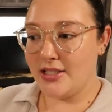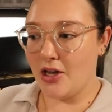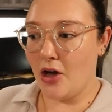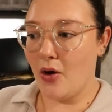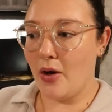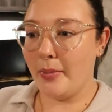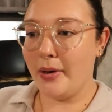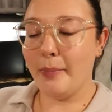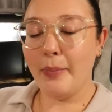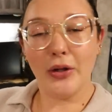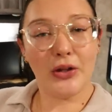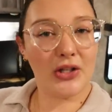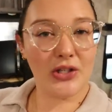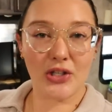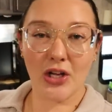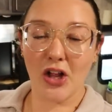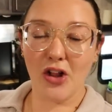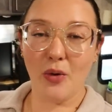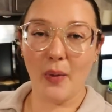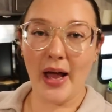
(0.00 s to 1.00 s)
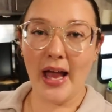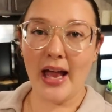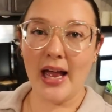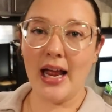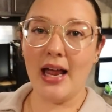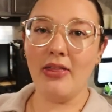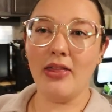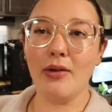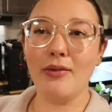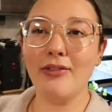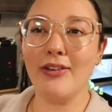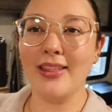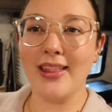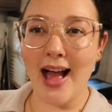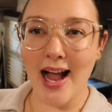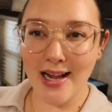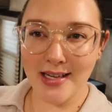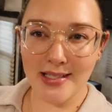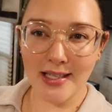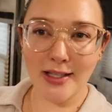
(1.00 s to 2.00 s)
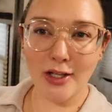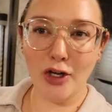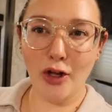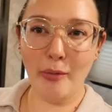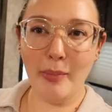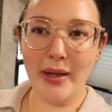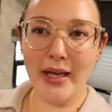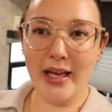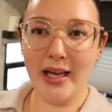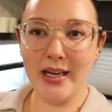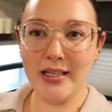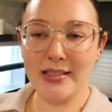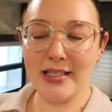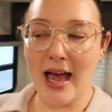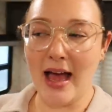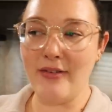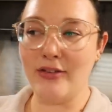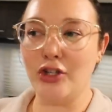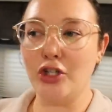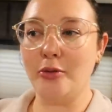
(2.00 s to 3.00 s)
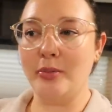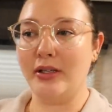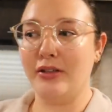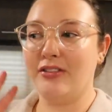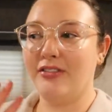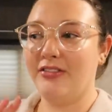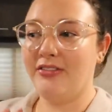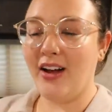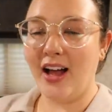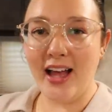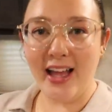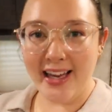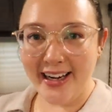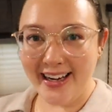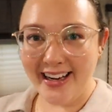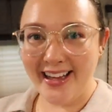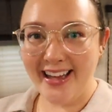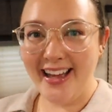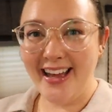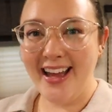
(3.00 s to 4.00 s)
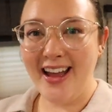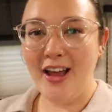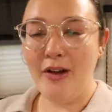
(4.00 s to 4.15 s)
So I'm going to put this all away and then relax a little bit, have a little bit of fun.